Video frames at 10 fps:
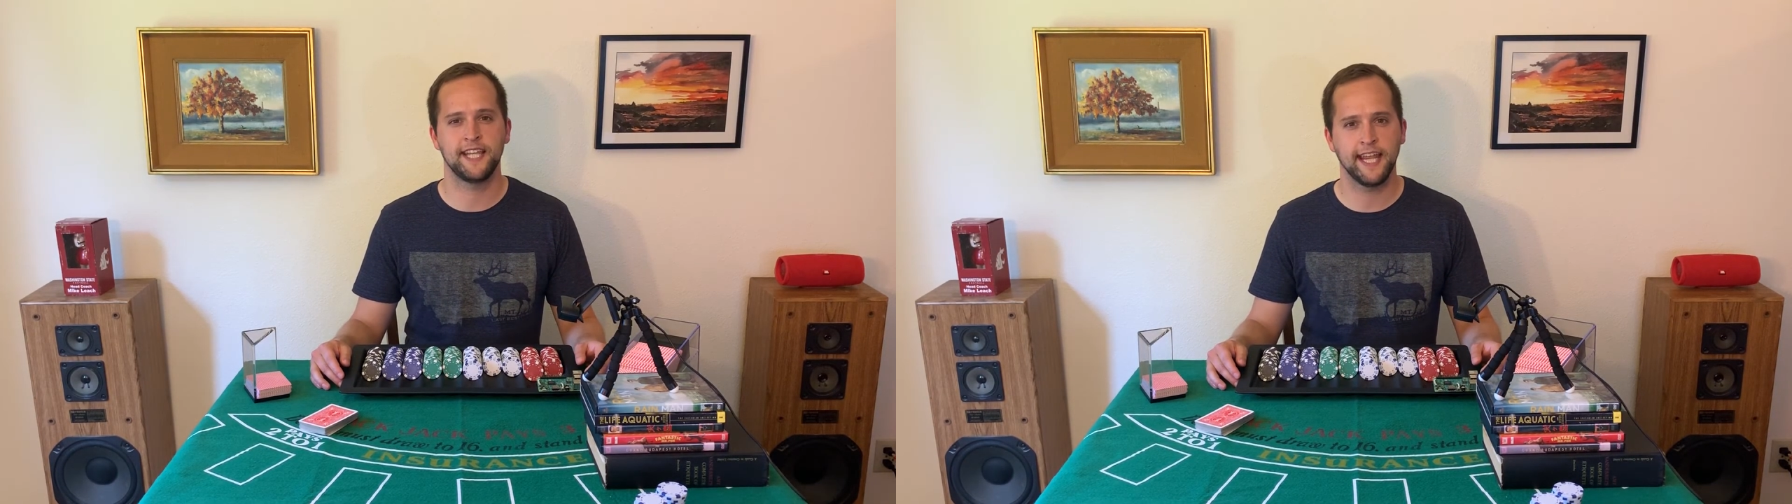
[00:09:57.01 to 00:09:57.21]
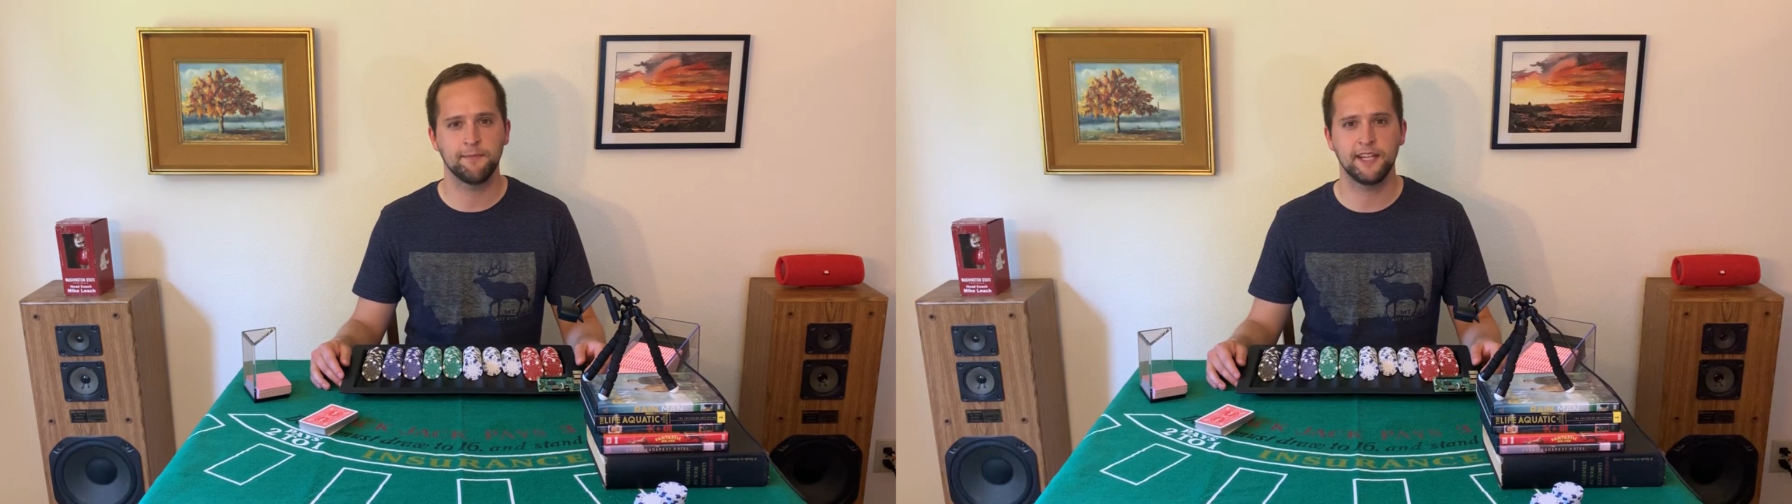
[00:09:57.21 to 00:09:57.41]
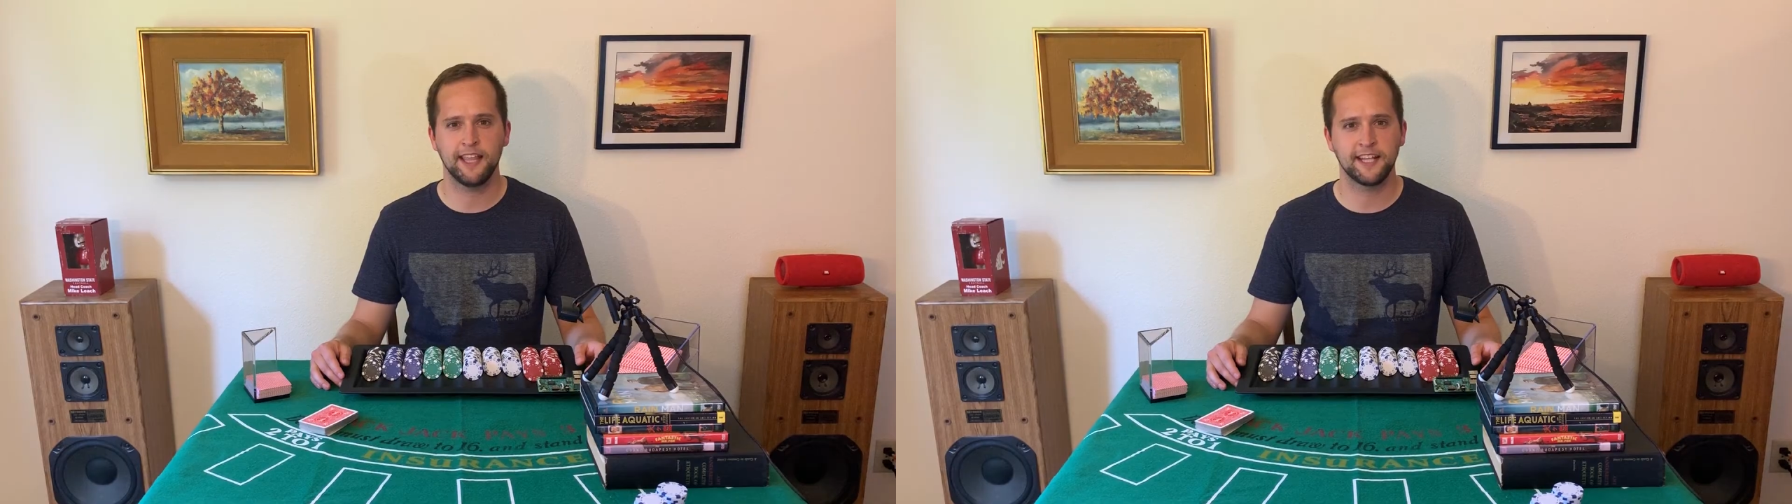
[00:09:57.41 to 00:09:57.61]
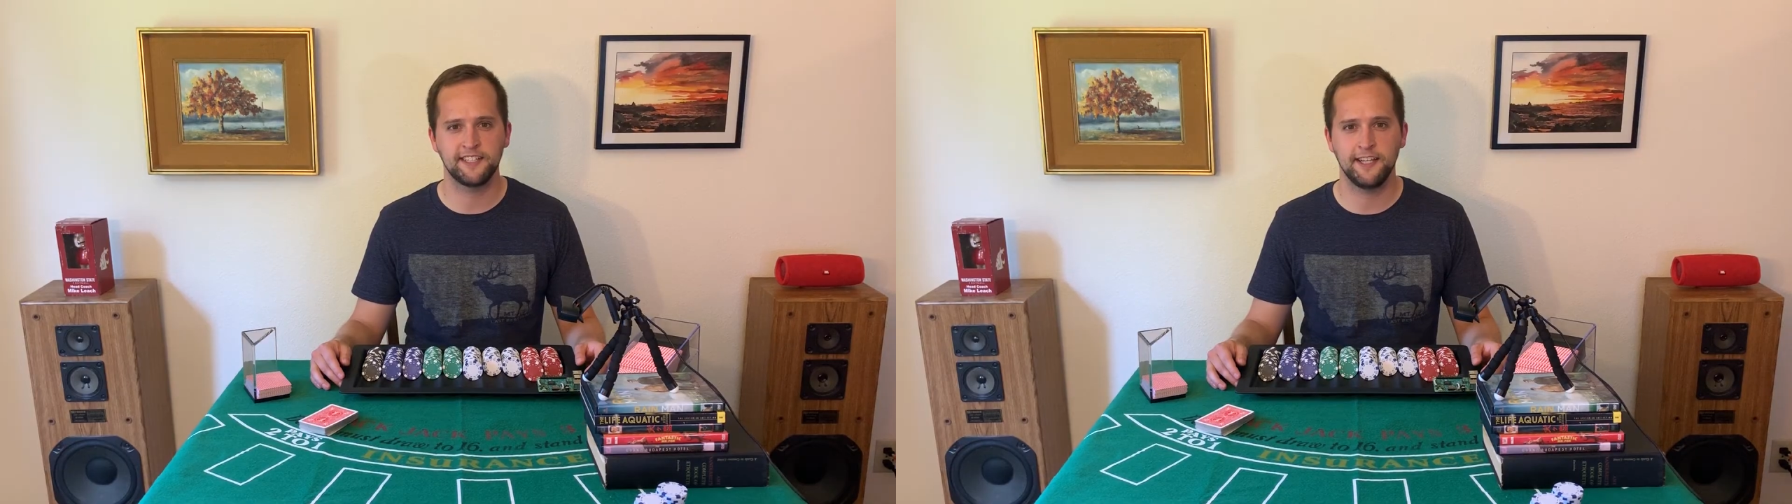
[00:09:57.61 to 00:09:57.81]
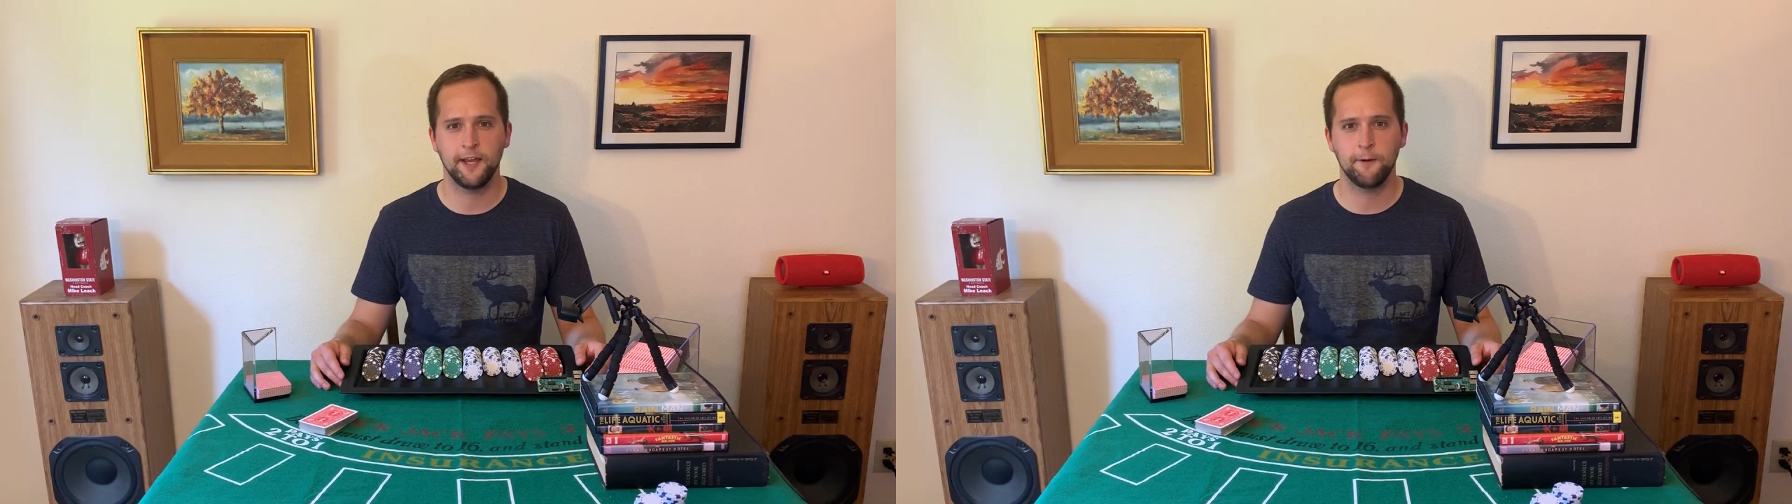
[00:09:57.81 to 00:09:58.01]
to take him to the
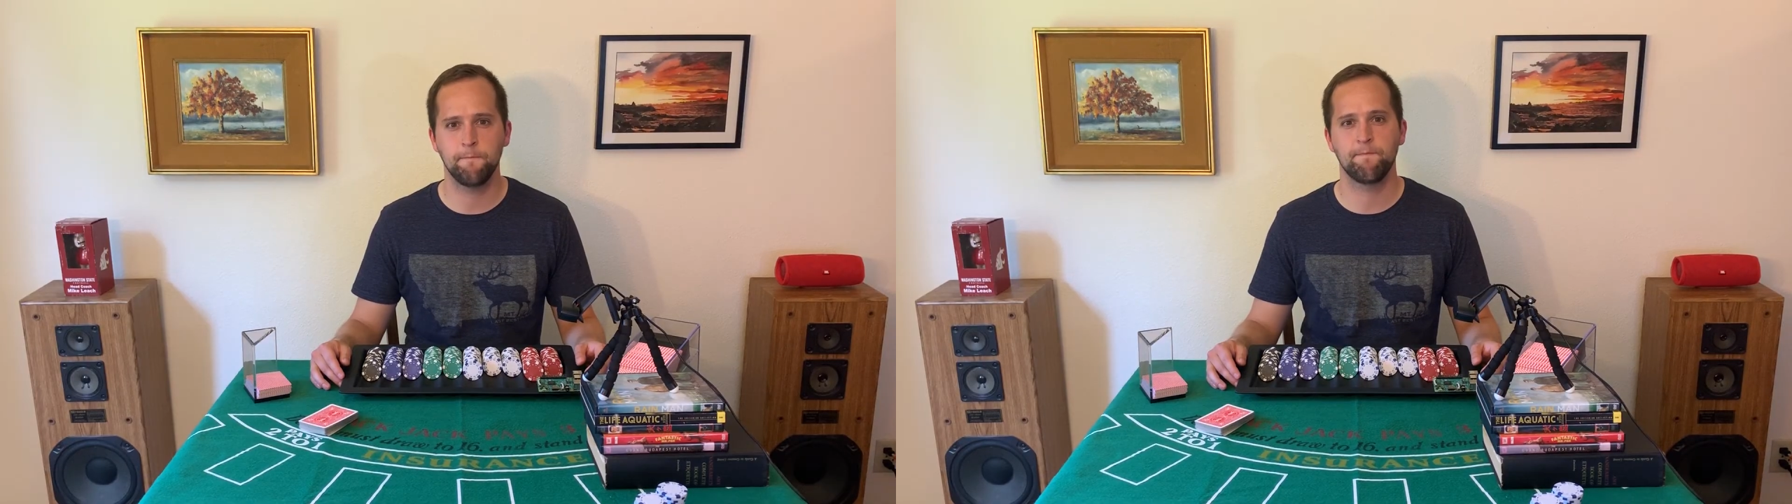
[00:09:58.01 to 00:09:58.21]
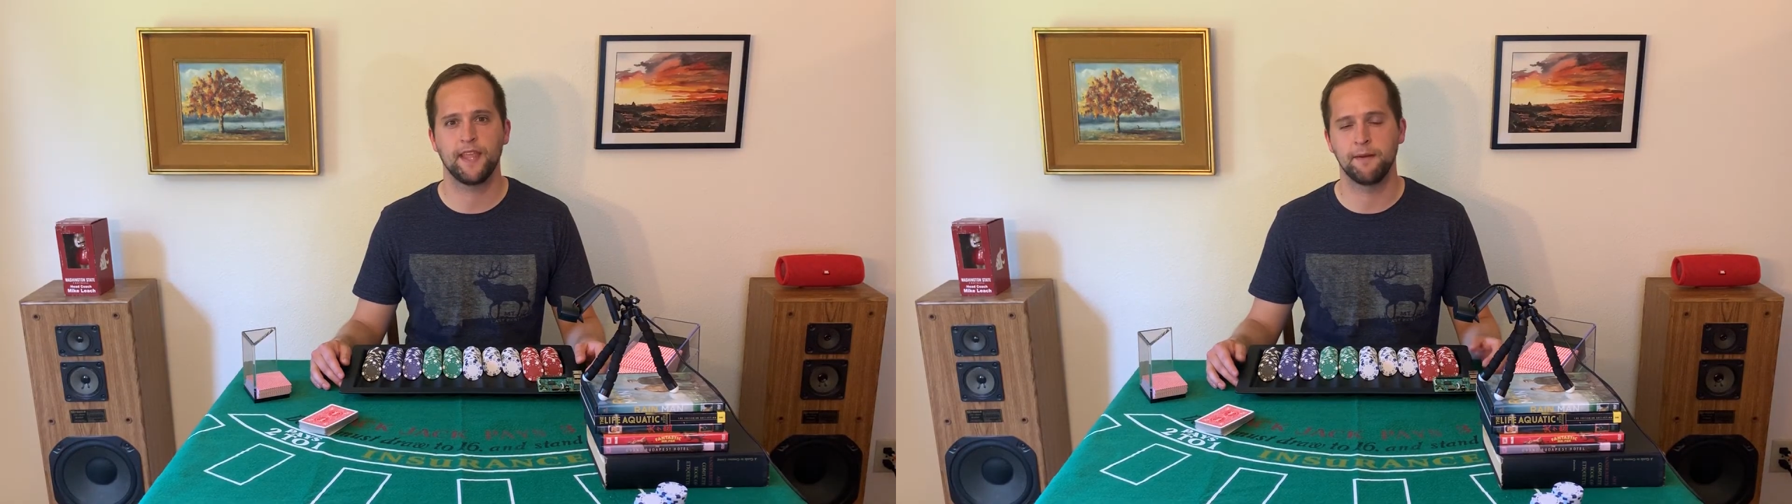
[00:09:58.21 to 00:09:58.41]
casino